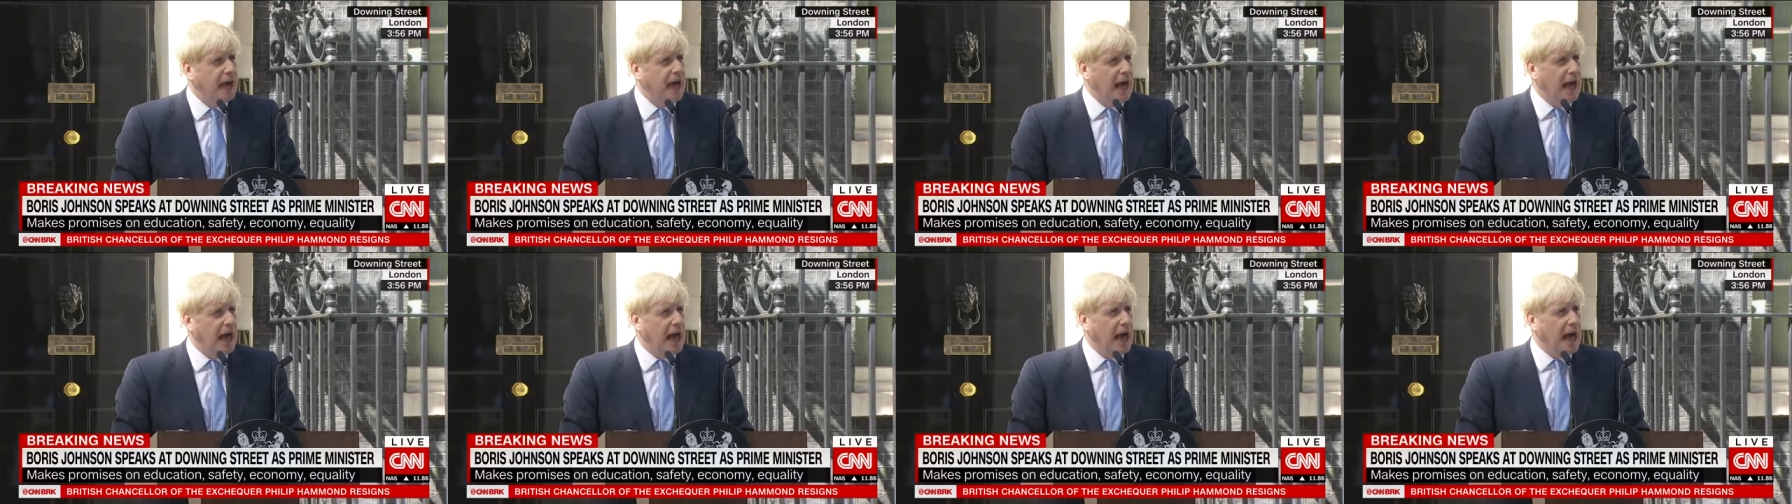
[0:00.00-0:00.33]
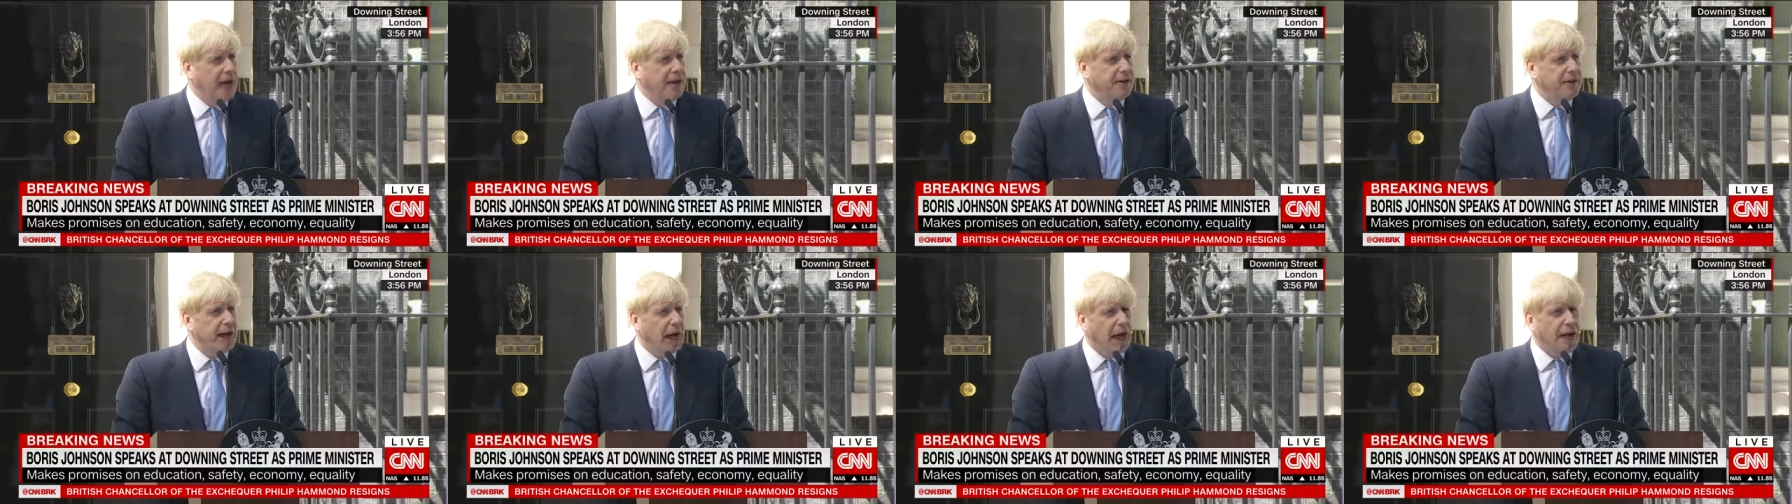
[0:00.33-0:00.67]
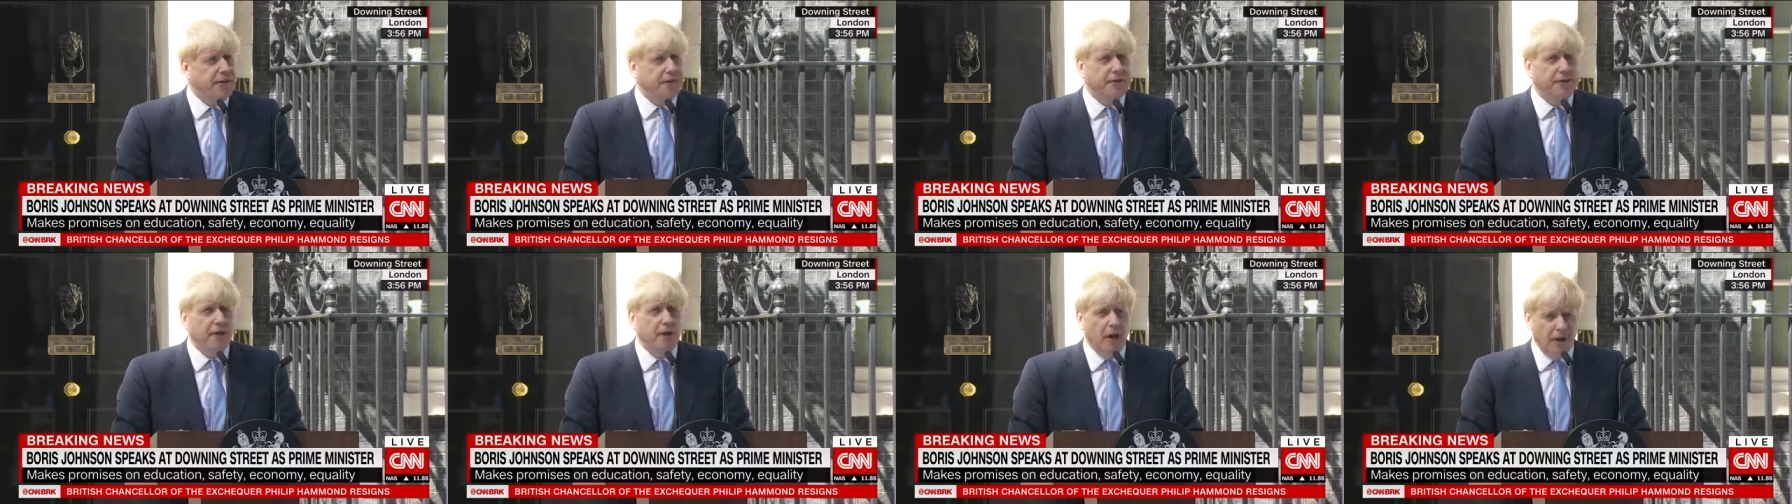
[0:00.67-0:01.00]
and
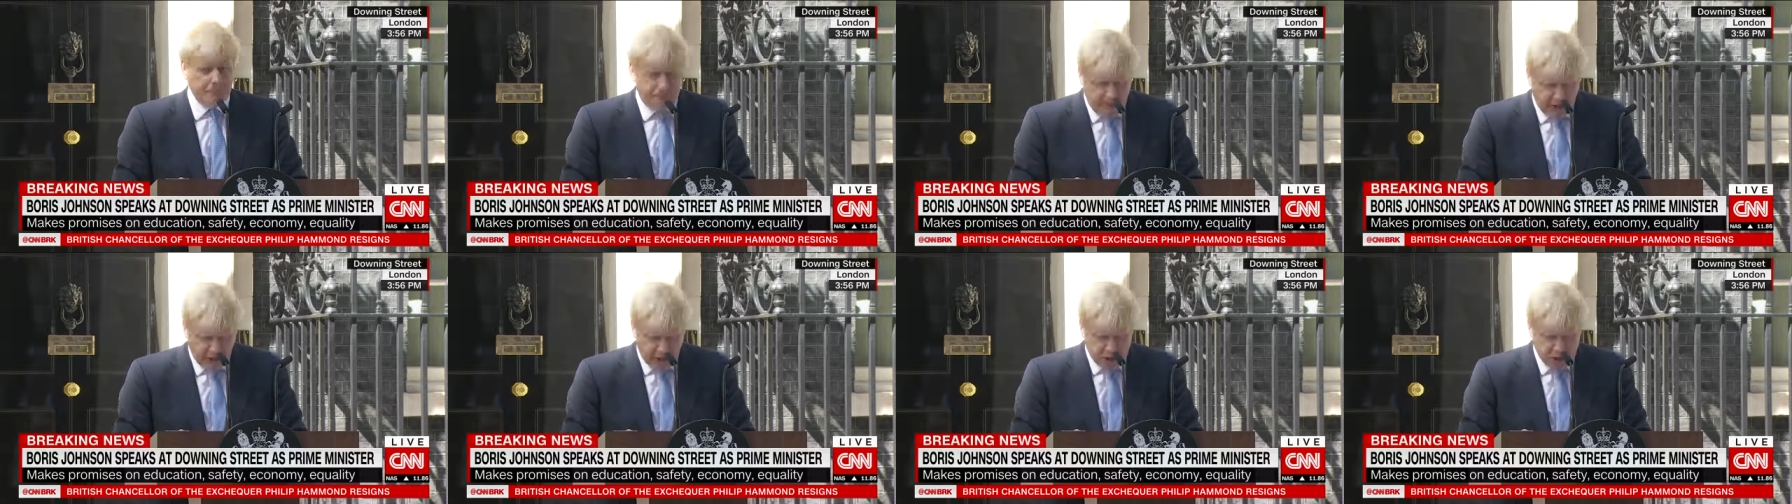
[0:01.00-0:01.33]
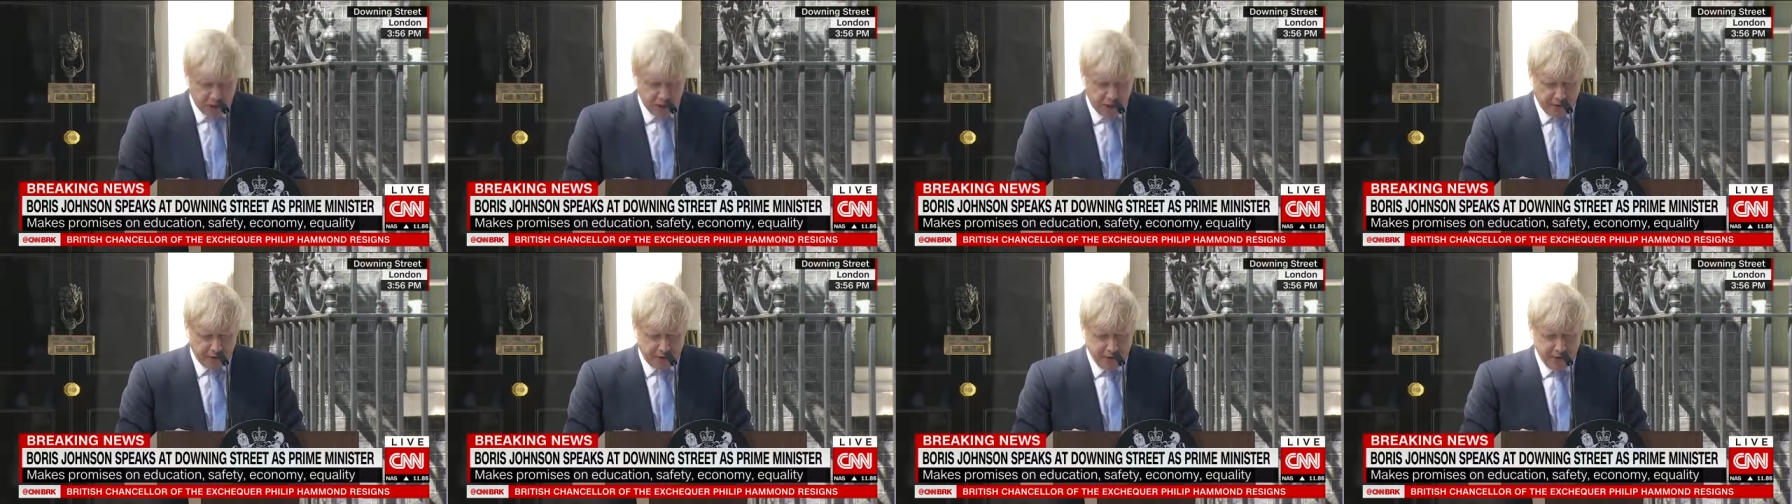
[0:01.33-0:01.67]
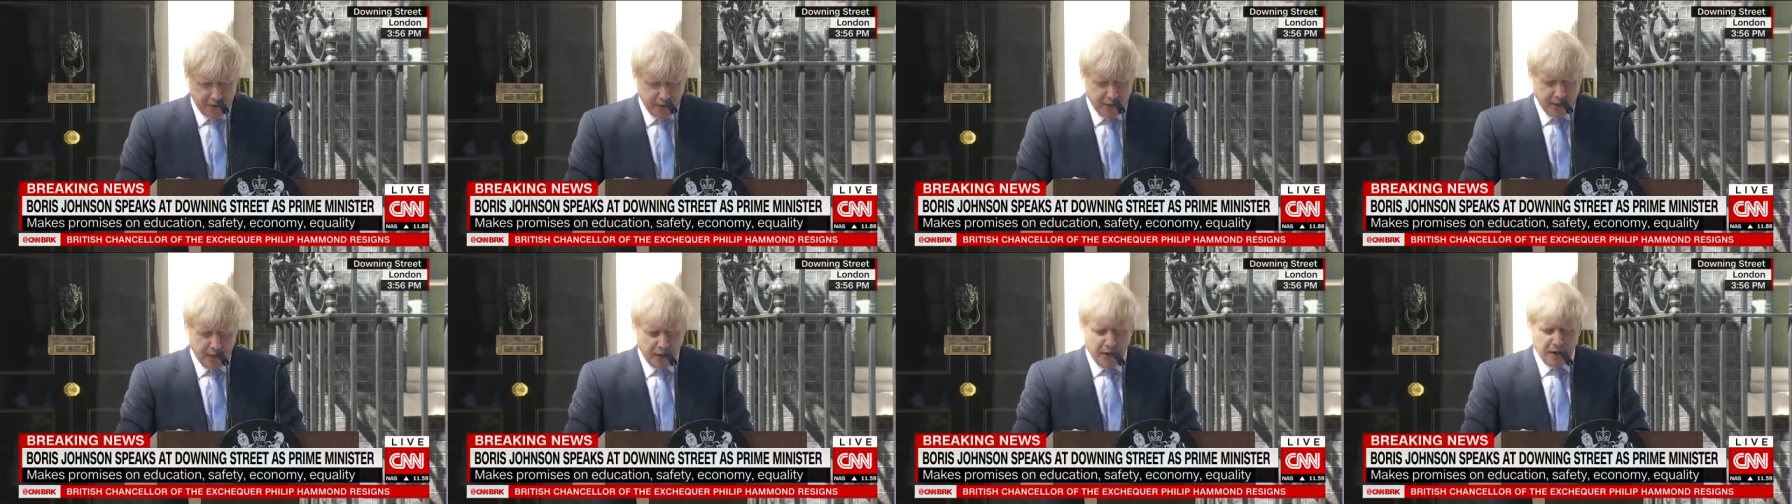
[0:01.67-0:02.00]
as affectionate
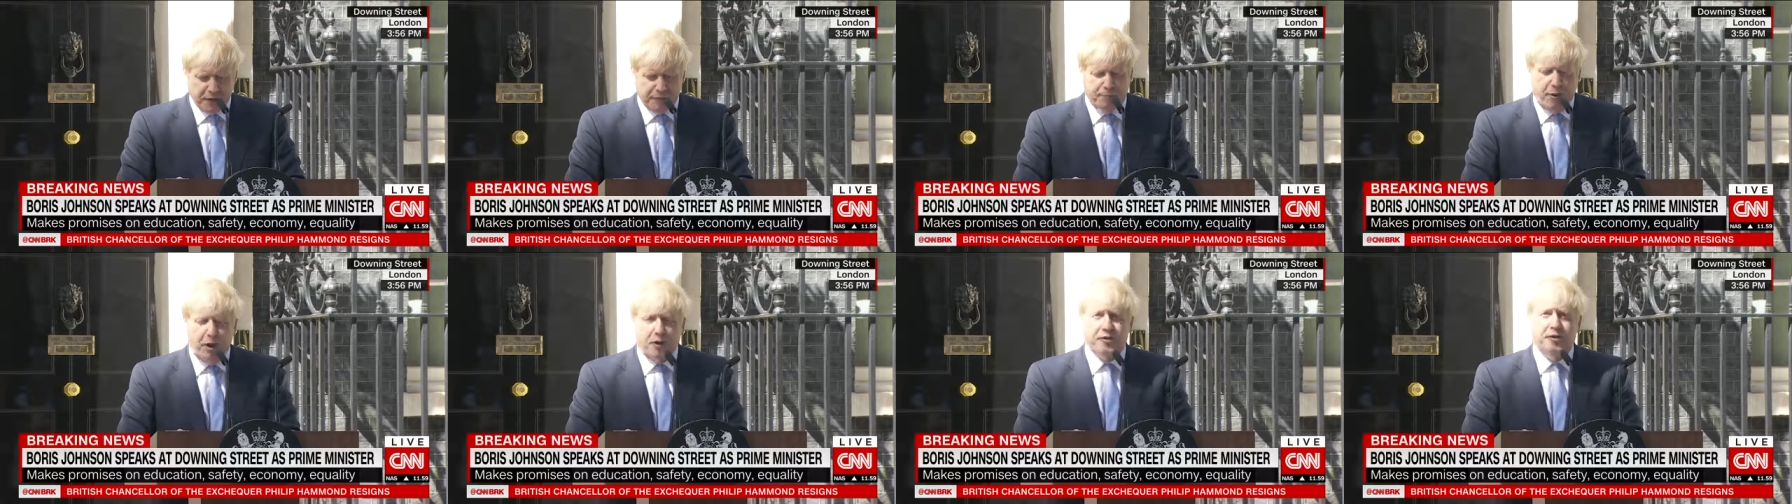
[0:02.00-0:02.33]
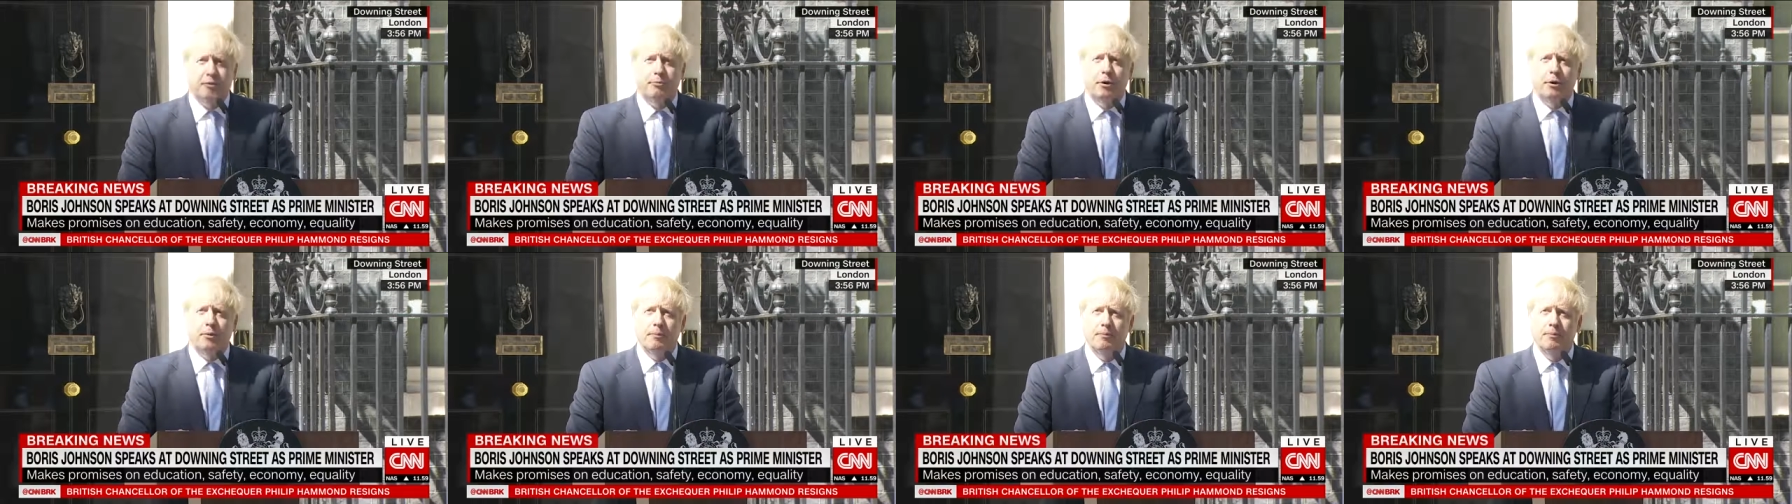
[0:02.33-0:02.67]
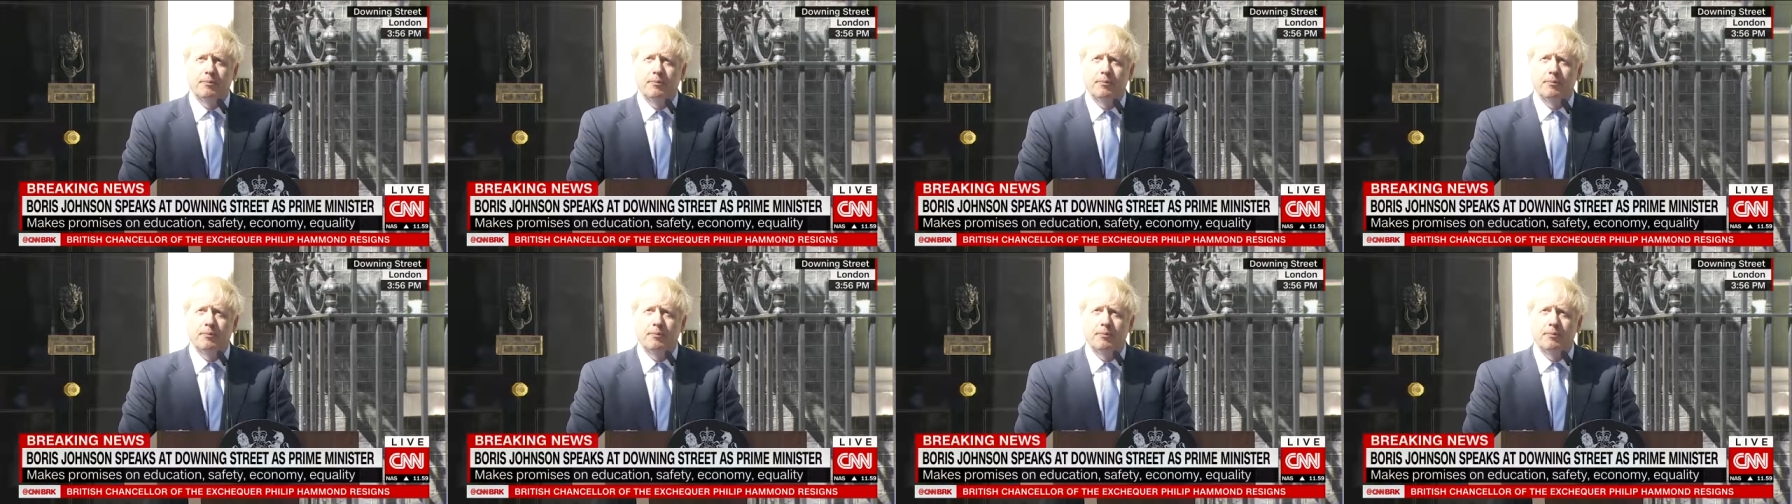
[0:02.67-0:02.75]
as possible.